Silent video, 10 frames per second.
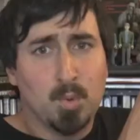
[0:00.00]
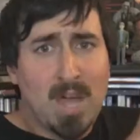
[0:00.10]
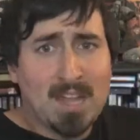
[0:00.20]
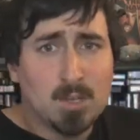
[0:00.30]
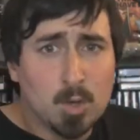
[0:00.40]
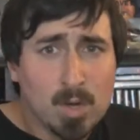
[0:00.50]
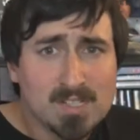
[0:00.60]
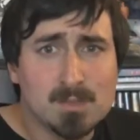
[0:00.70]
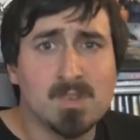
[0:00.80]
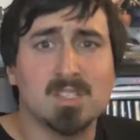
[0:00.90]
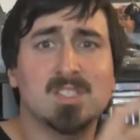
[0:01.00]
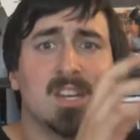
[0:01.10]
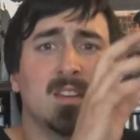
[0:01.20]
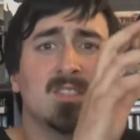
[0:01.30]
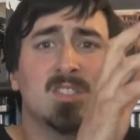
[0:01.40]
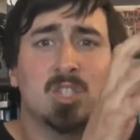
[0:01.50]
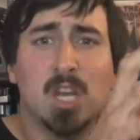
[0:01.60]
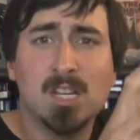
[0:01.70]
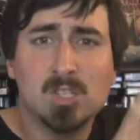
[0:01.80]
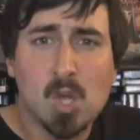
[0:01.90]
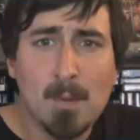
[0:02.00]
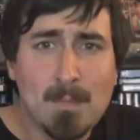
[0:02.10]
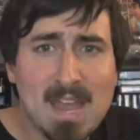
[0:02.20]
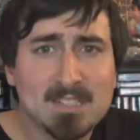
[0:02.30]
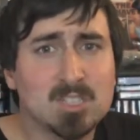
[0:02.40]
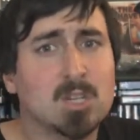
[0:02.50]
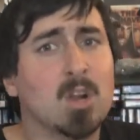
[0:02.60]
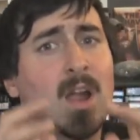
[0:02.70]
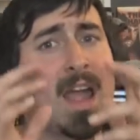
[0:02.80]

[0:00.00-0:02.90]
Black Christmas, Texas Chainsaw Massacre,